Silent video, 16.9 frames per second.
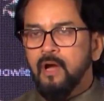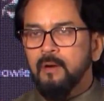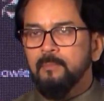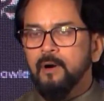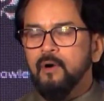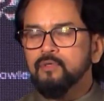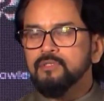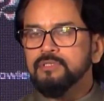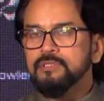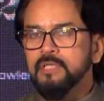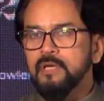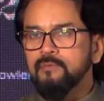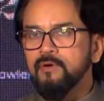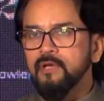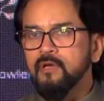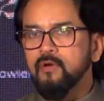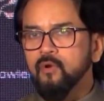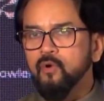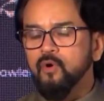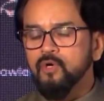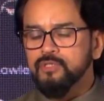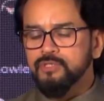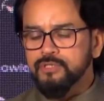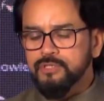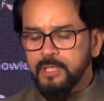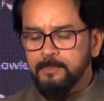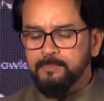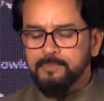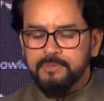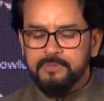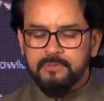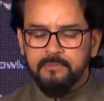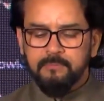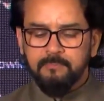about 7 crore
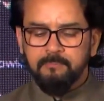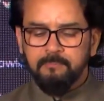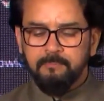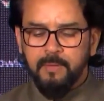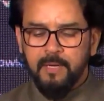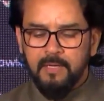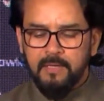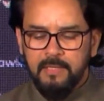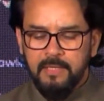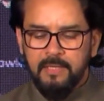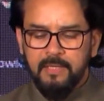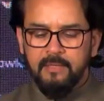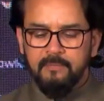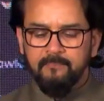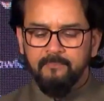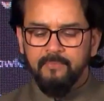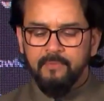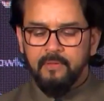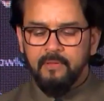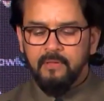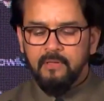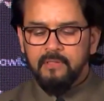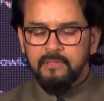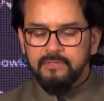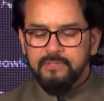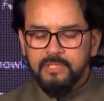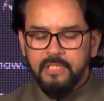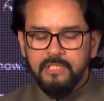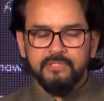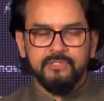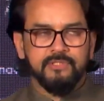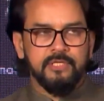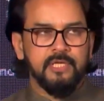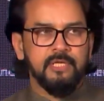chips per day.
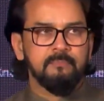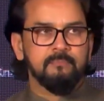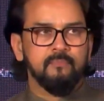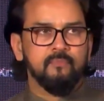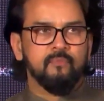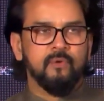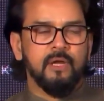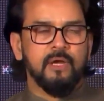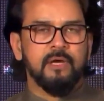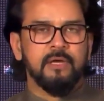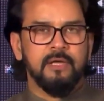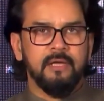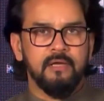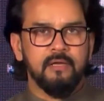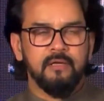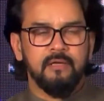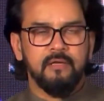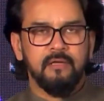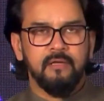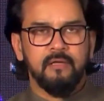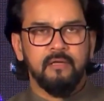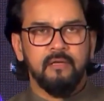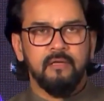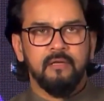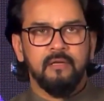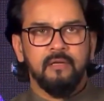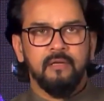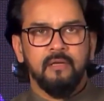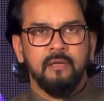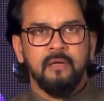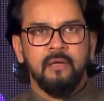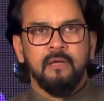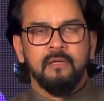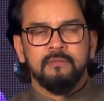Just dream when a day
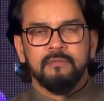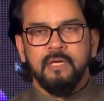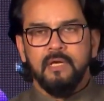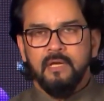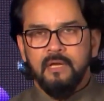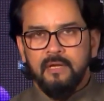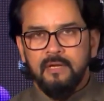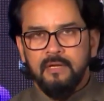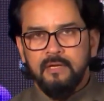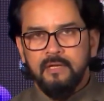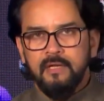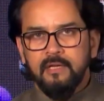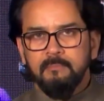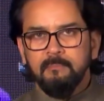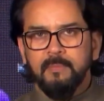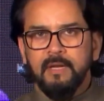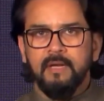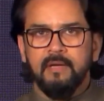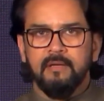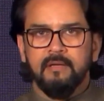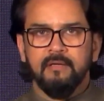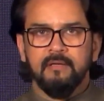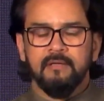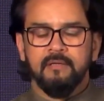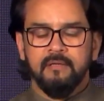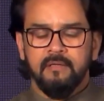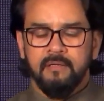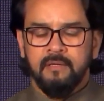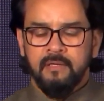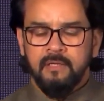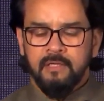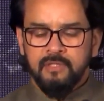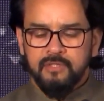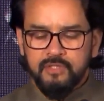the Indian made
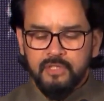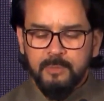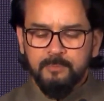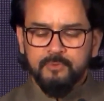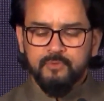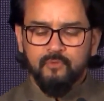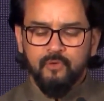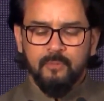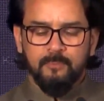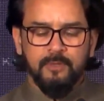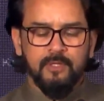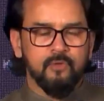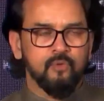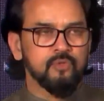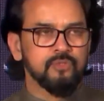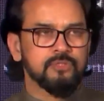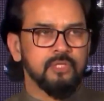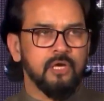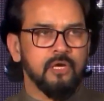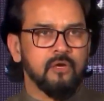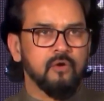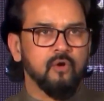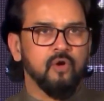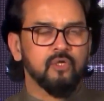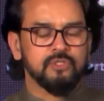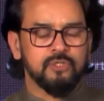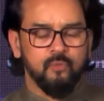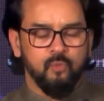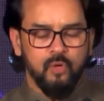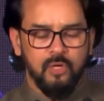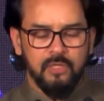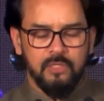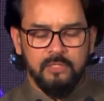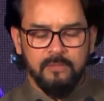chips will be used across the
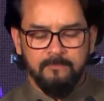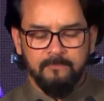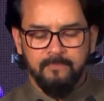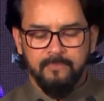world.